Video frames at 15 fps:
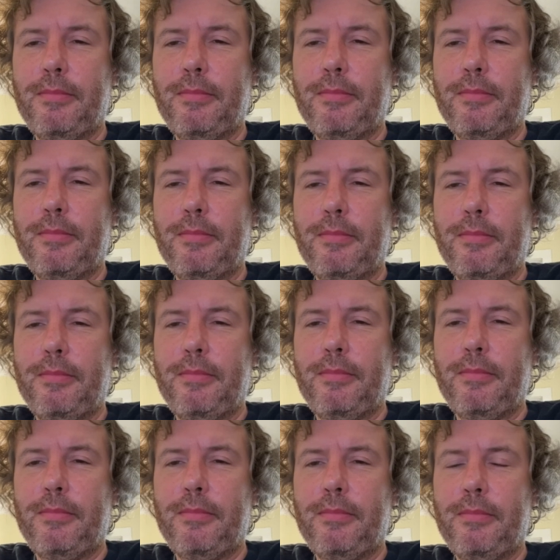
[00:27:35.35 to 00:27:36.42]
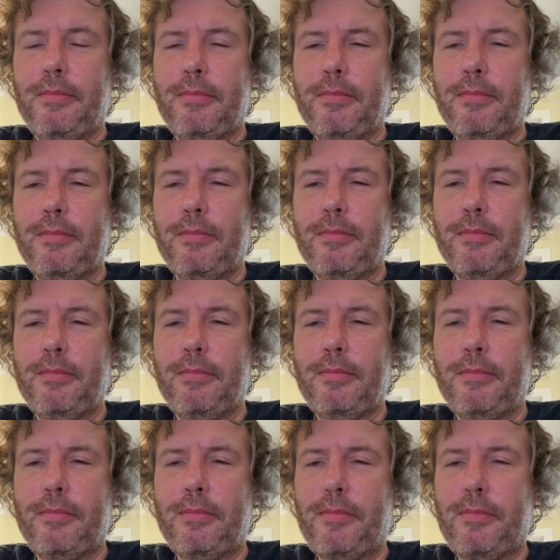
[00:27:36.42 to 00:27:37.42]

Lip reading: (not speaking)